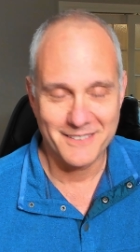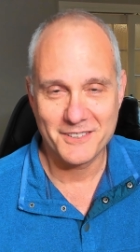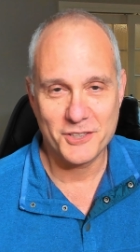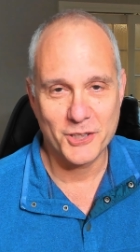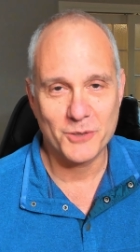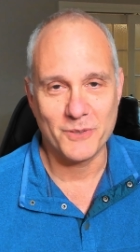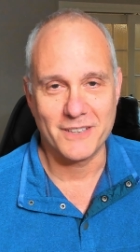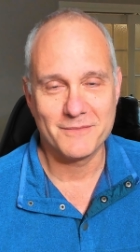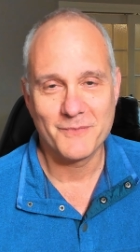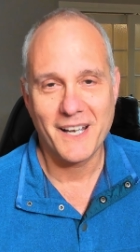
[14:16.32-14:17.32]

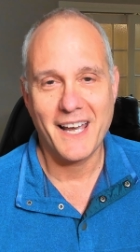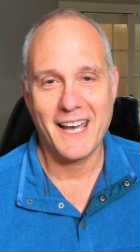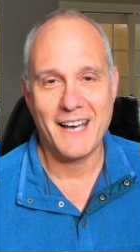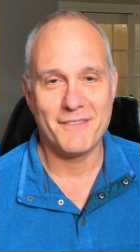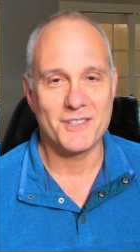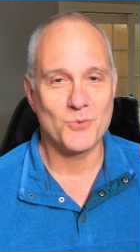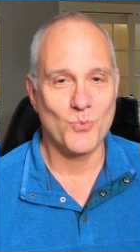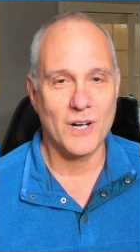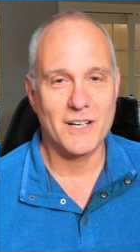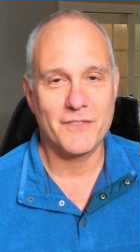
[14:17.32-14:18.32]
children have this
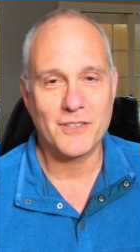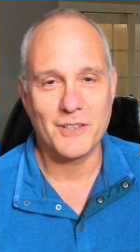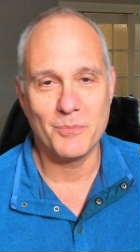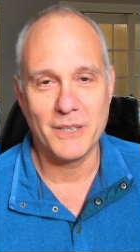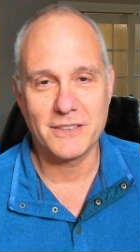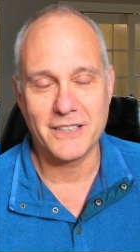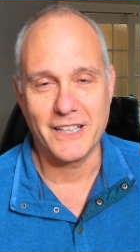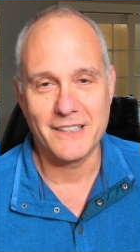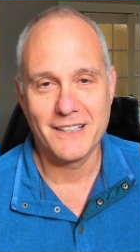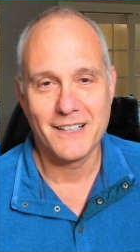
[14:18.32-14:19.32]
wonderful
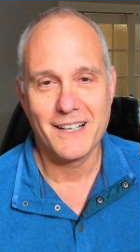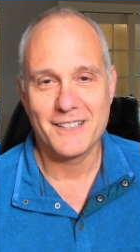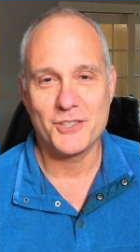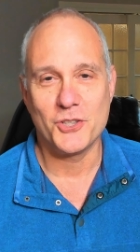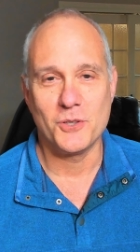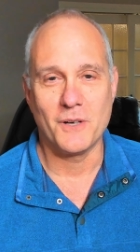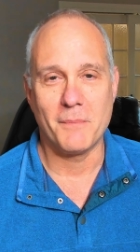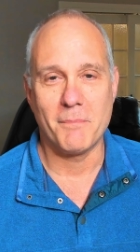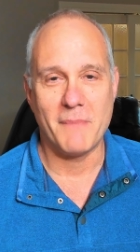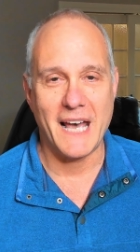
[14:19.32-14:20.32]
ability to
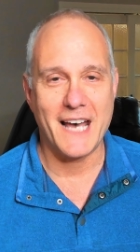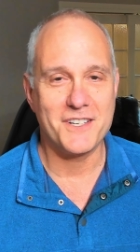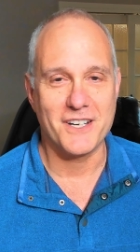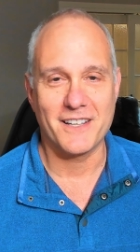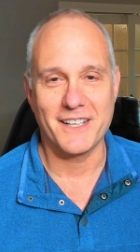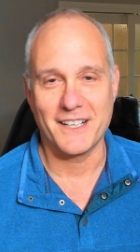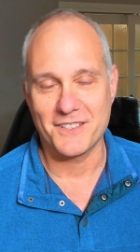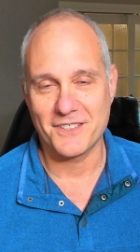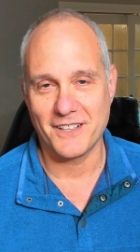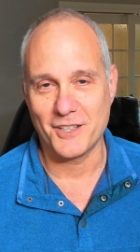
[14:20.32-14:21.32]
imagine
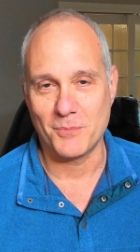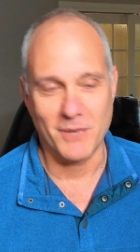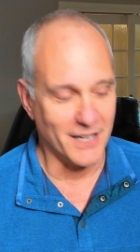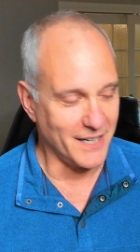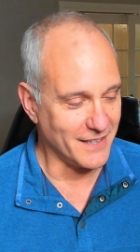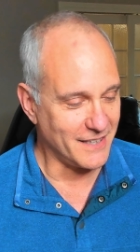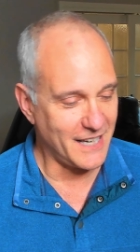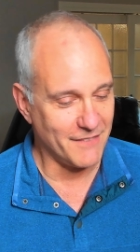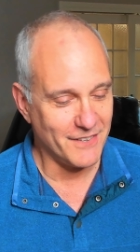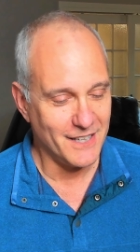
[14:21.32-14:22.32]
things in their mind,
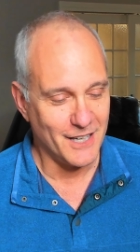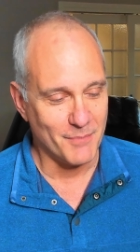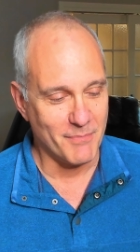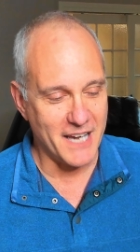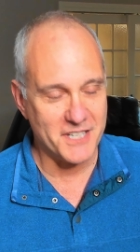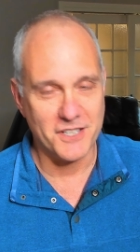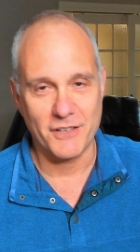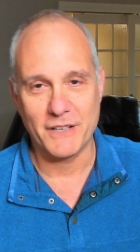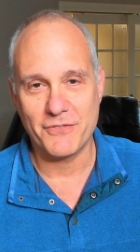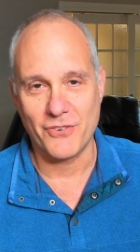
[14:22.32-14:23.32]
have
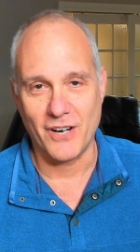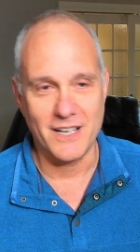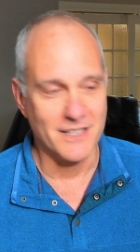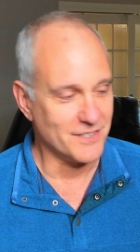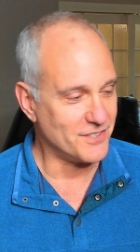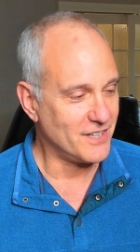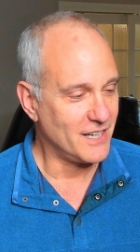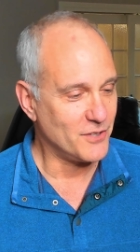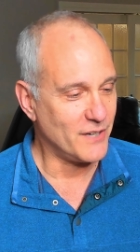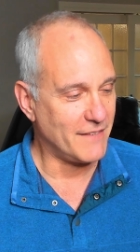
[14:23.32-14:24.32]
imaginary friends,
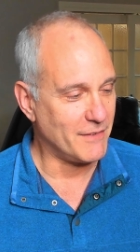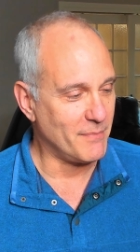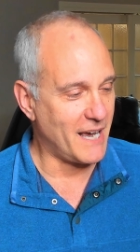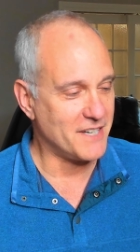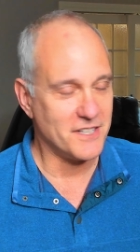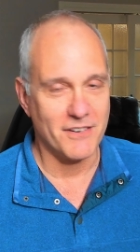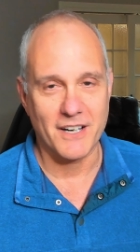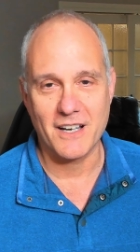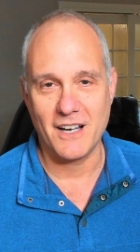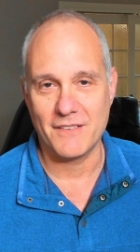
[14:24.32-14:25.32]
to have imaginary
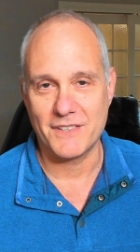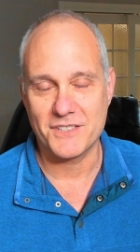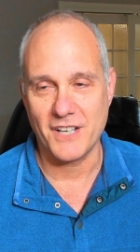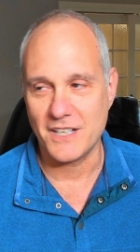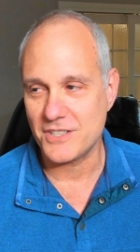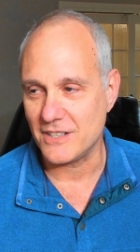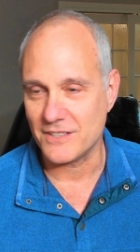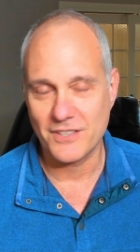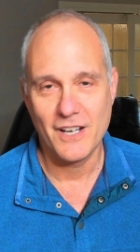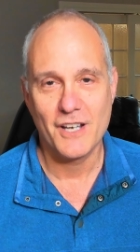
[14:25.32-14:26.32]

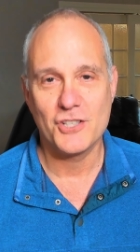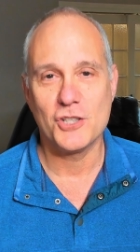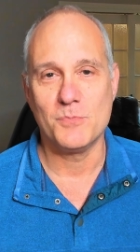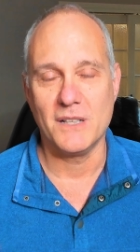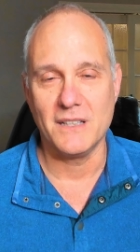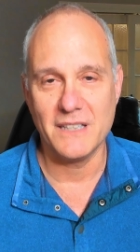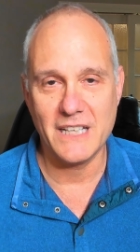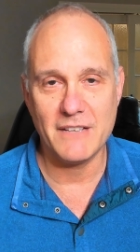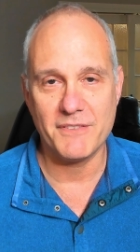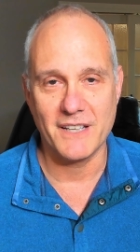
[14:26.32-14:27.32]
conversations, to
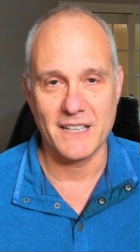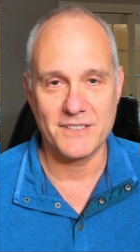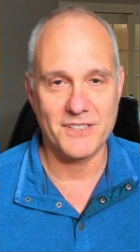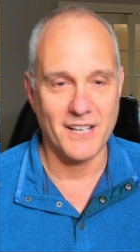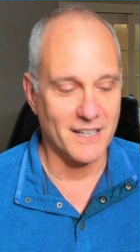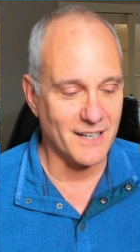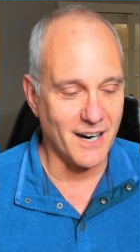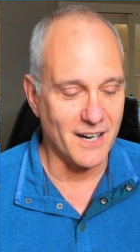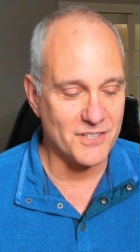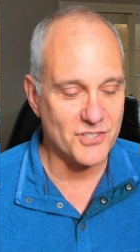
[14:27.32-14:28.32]
believe things that
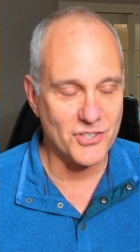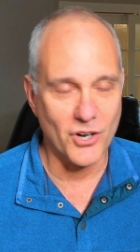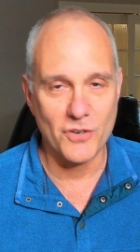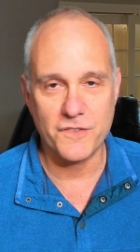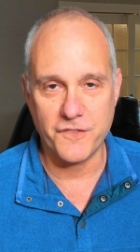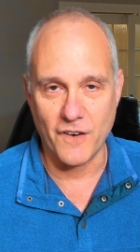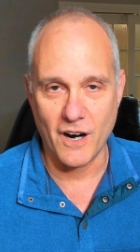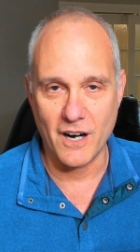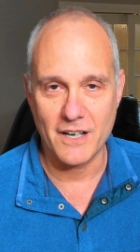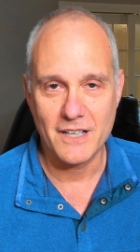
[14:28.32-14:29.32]
are so
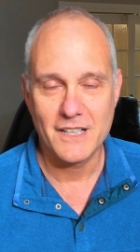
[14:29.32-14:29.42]
far